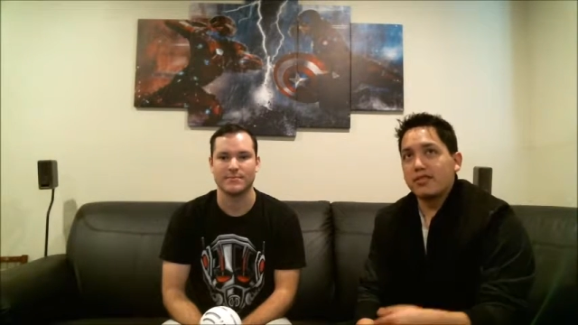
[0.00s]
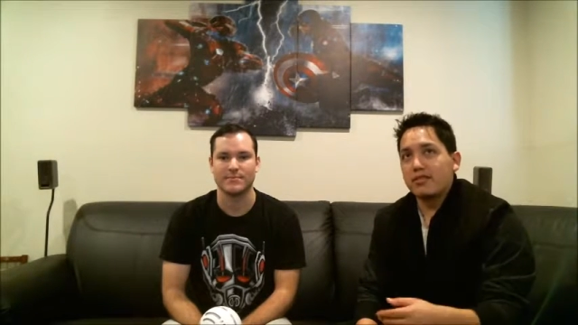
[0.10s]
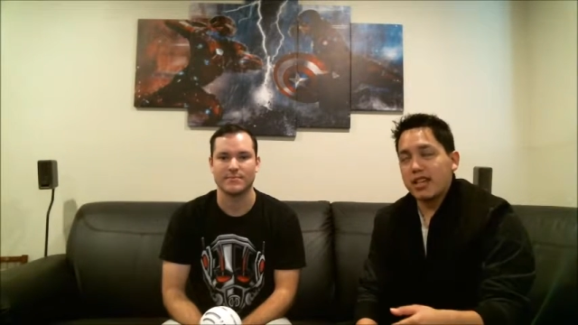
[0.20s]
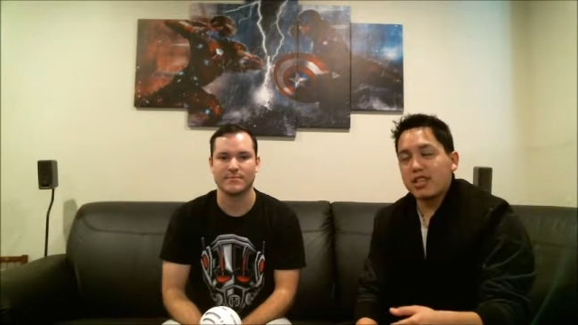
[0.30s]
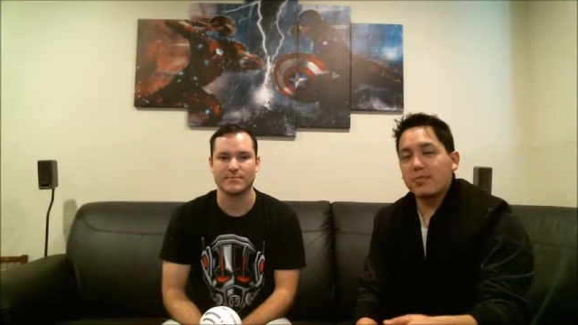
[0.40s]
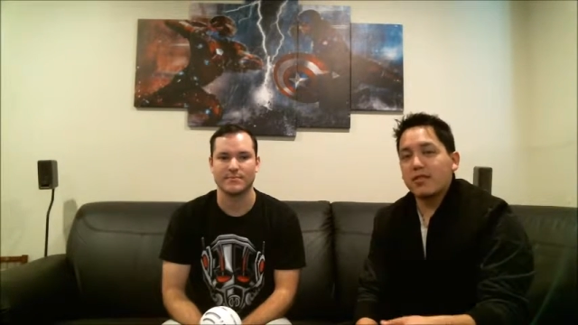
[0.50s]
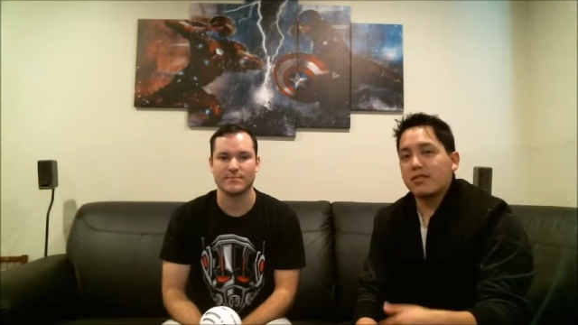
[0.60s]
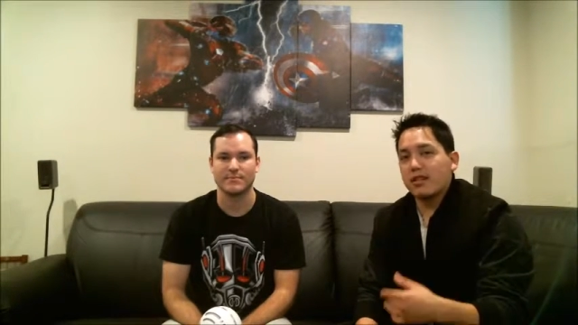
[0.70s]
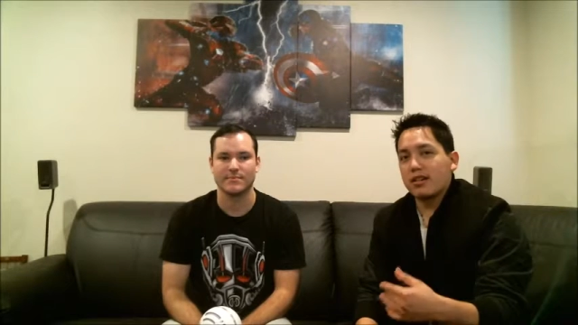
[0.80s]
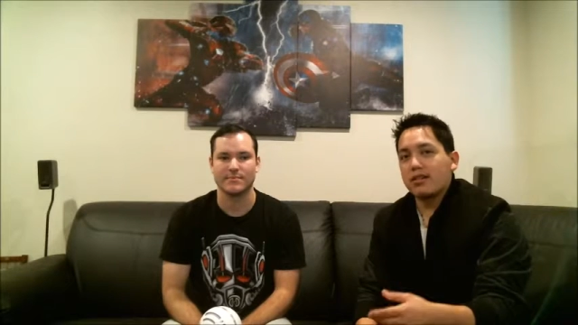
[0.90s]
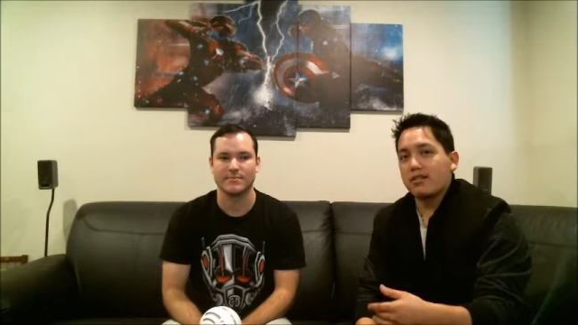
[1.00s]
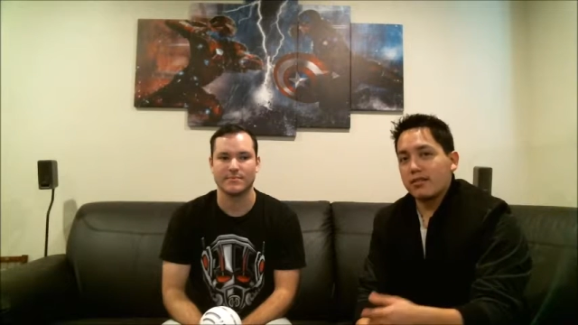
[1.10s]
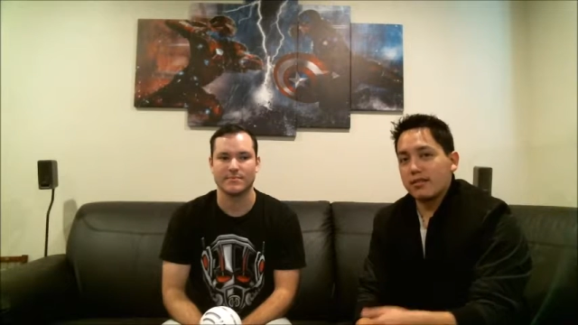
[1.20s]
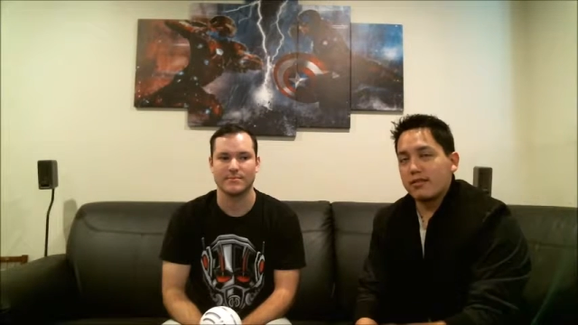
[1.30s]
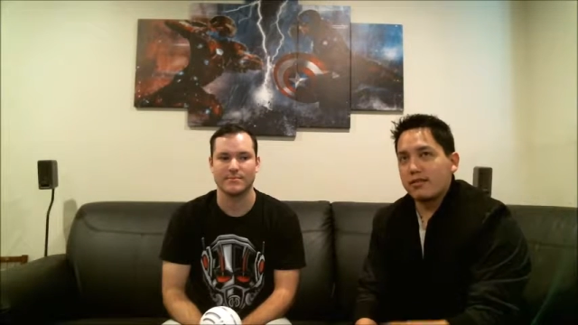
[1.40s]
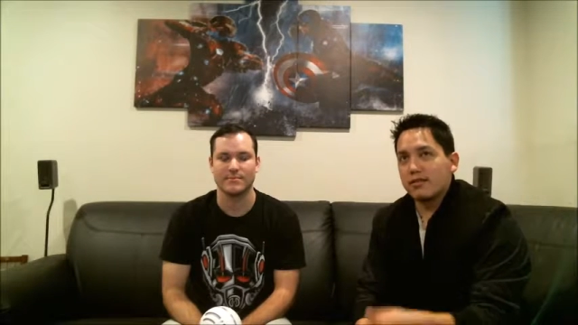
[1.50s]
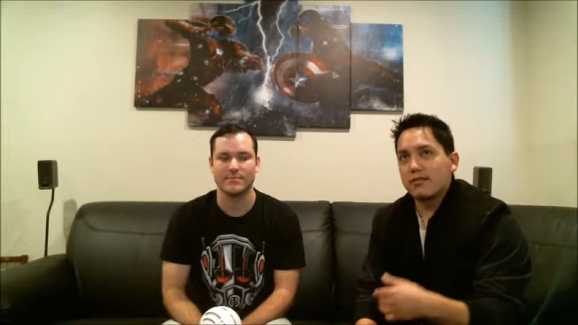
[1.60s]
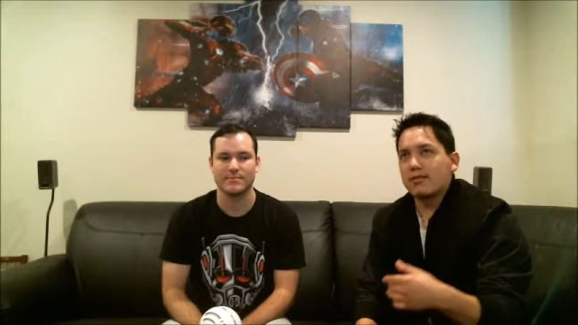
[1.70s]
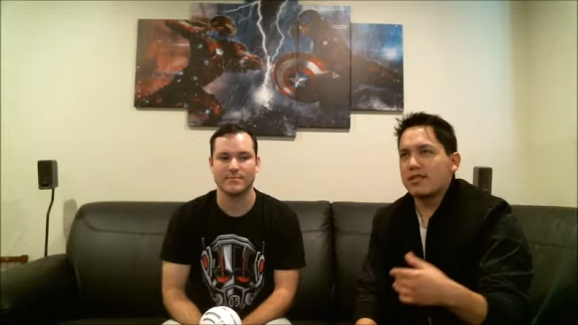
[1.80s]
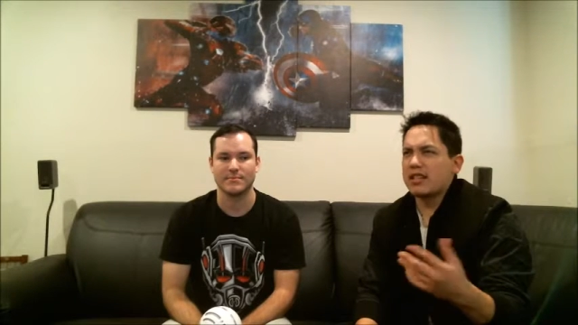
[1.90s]
Speaker 1: Desmond uh,
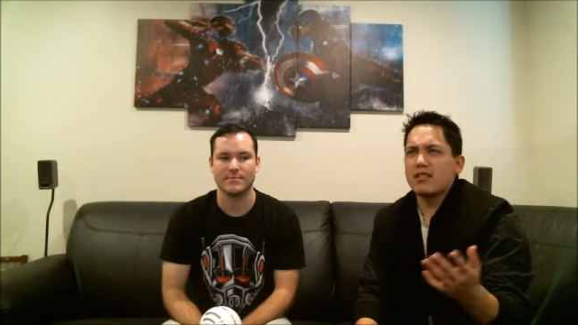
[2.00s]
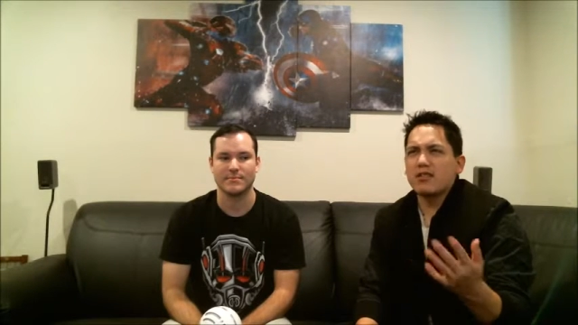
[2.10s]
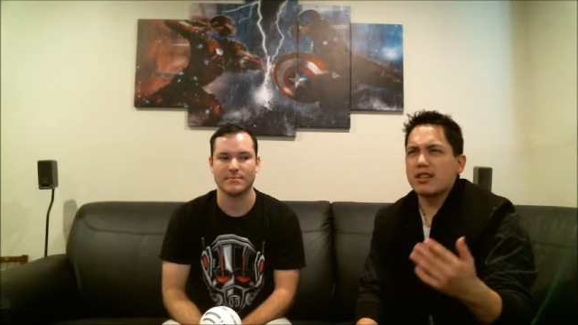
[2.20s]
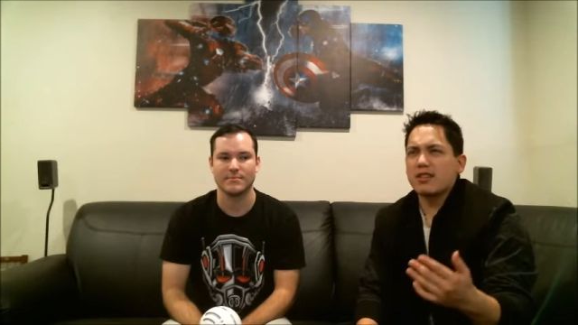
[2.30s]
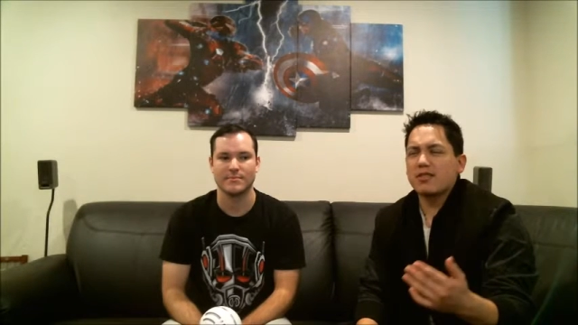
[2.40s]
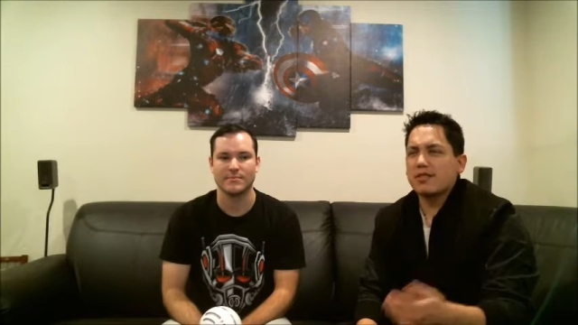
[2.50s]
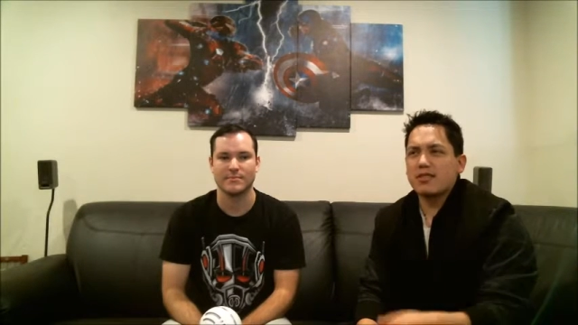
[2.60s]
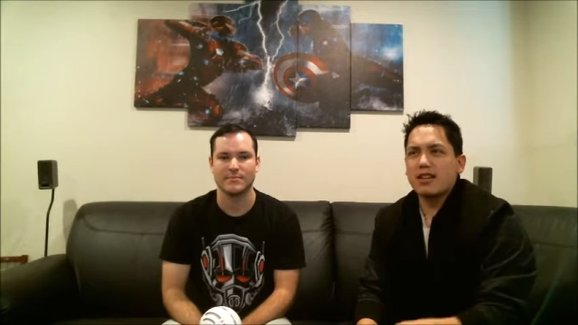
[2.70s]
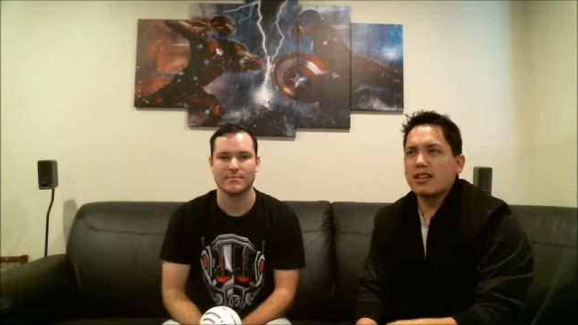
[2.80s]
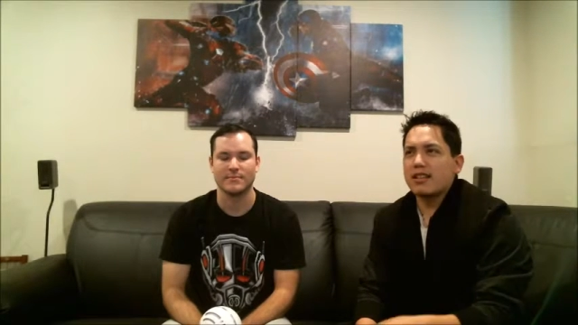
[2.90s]
Senior, I guess you could say.